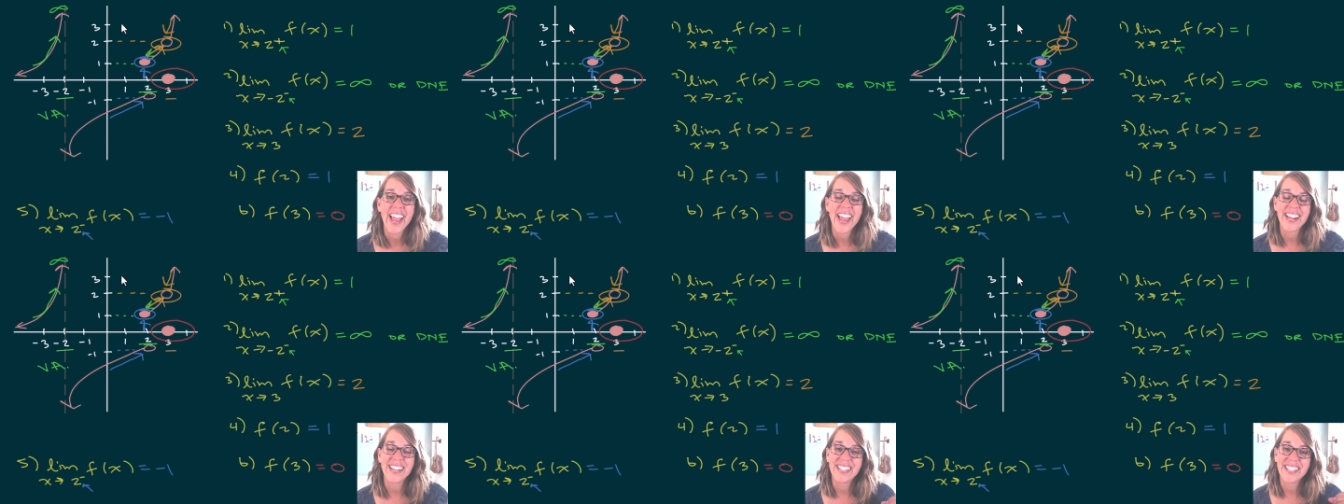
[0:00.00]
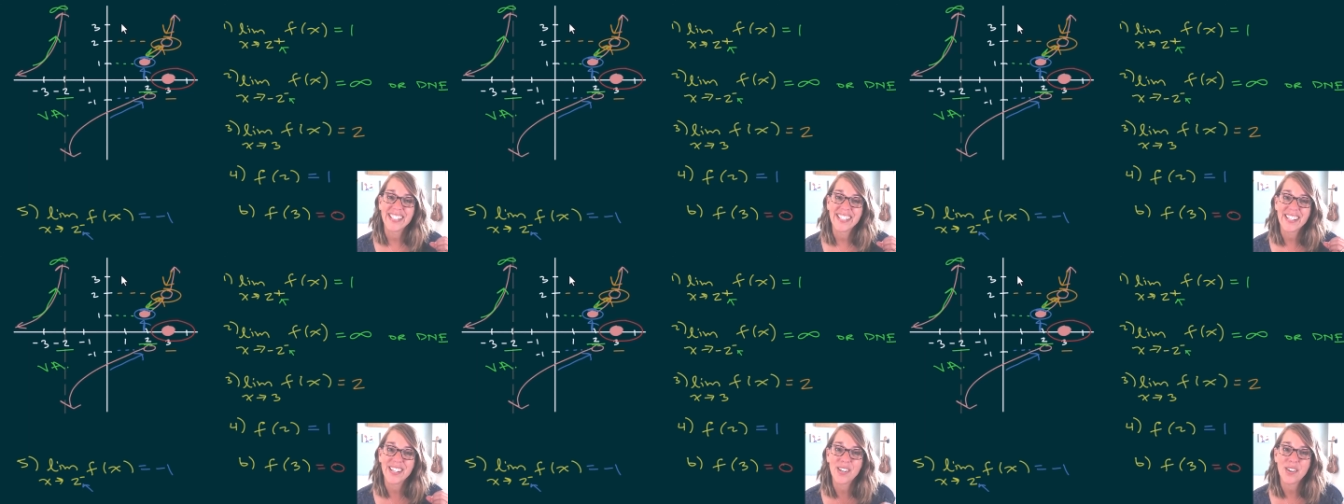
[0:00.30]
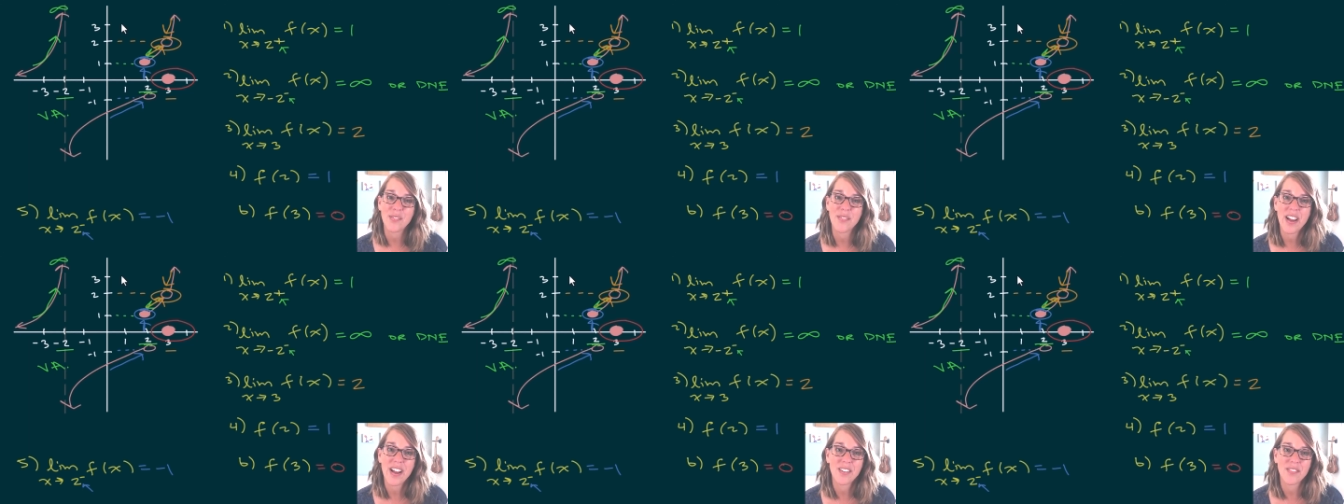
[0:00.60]
And
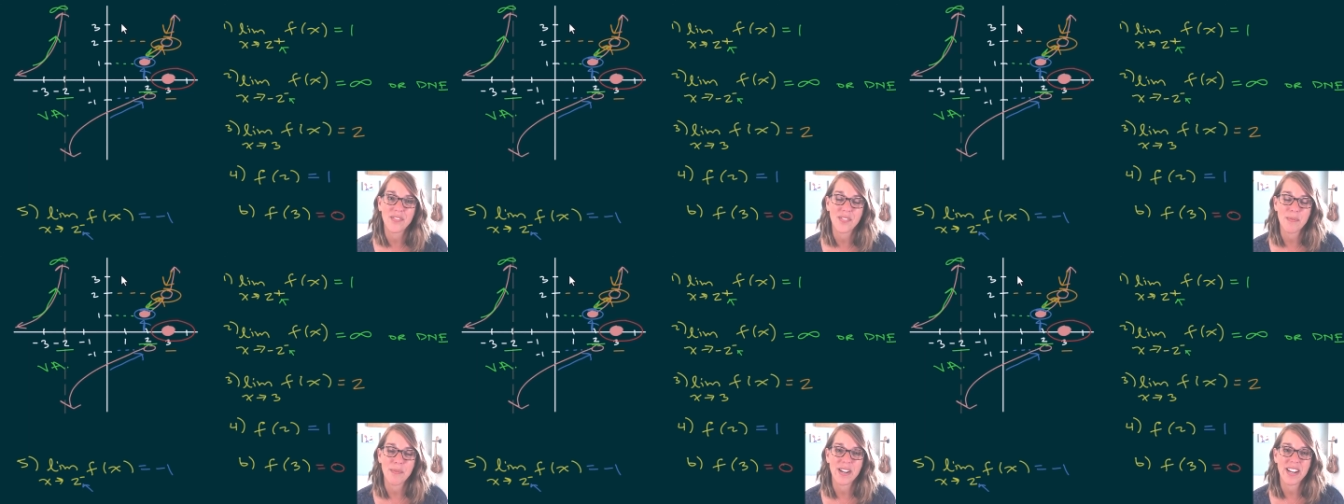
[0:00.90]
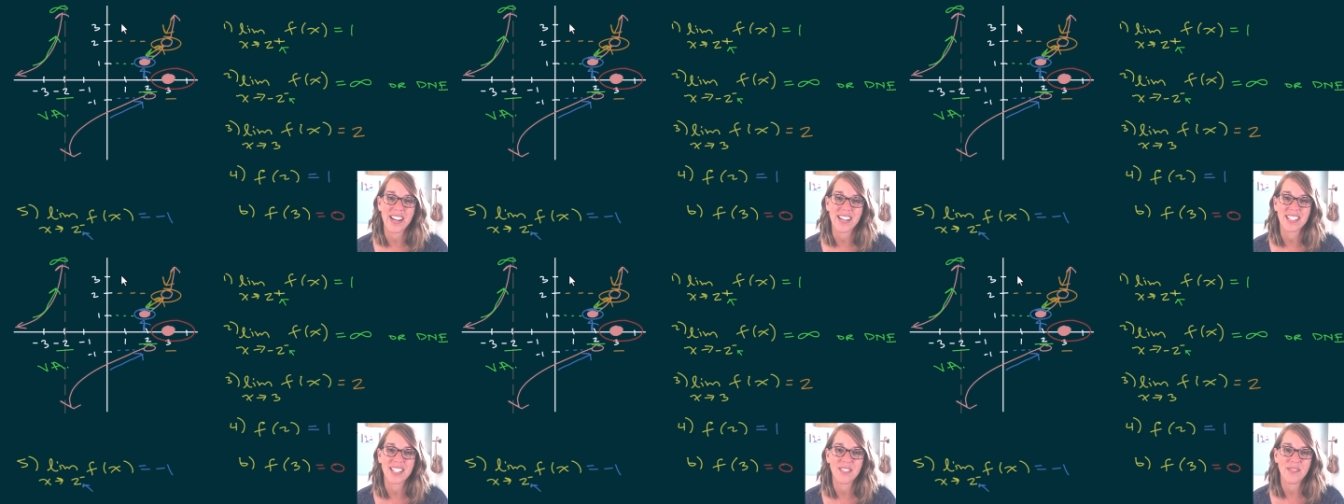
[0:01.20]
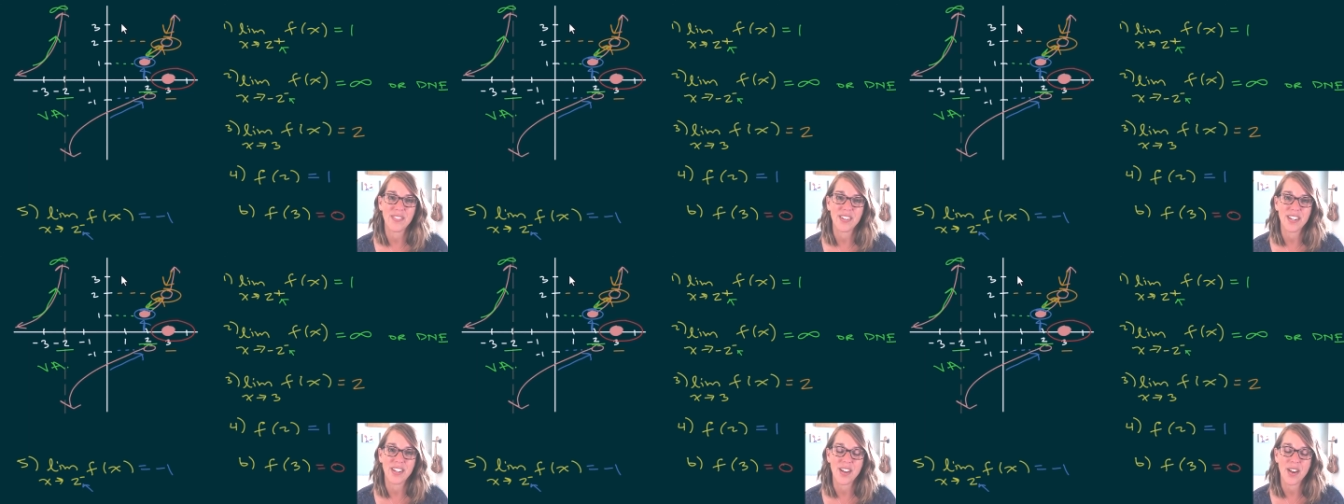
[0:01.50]
stick around for my next
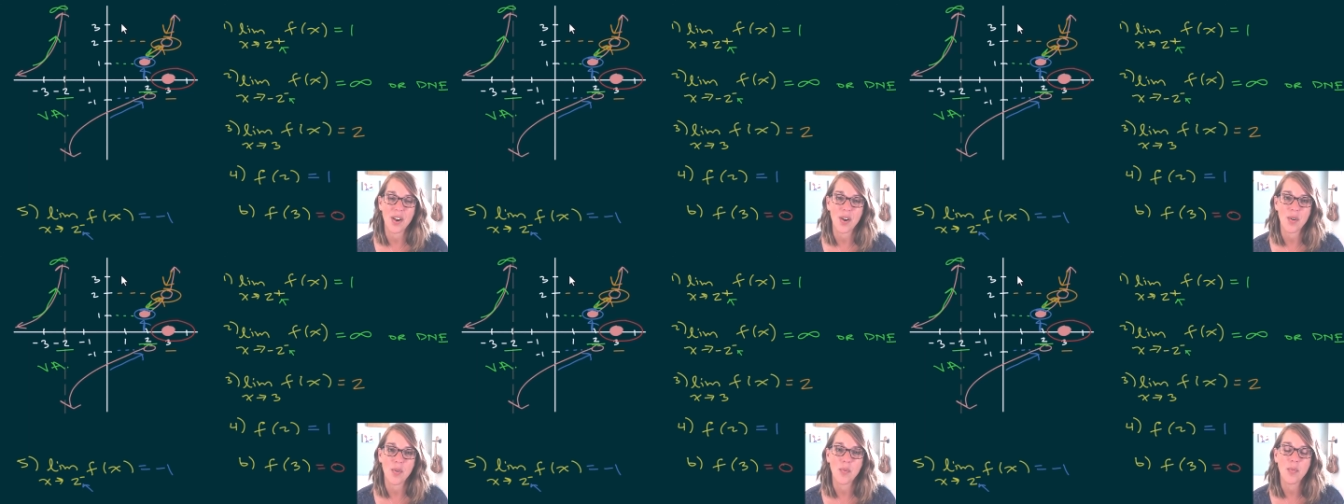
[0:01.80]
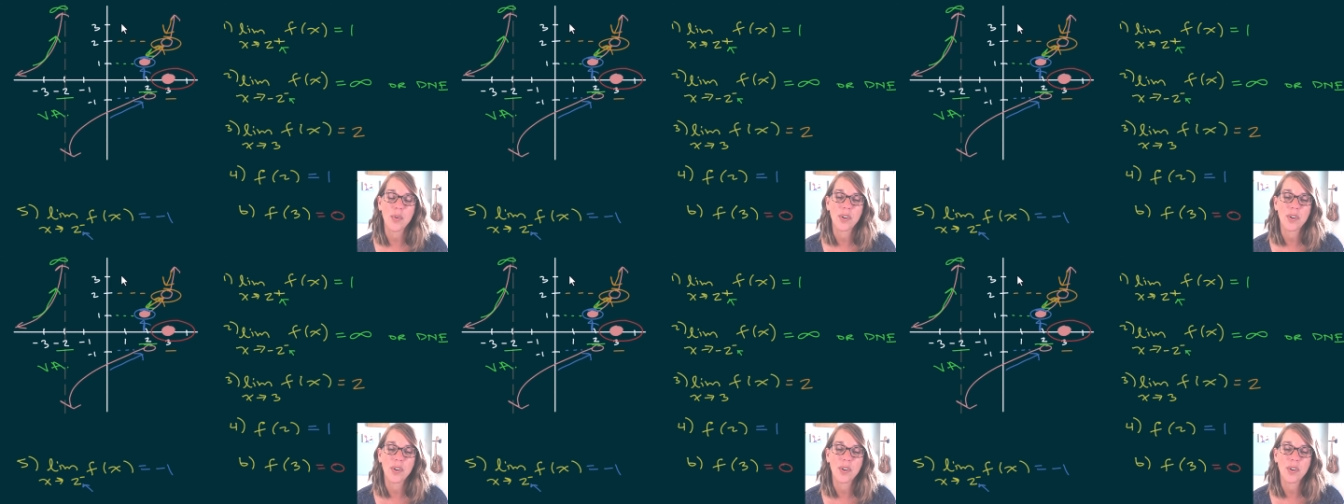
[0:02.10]
video.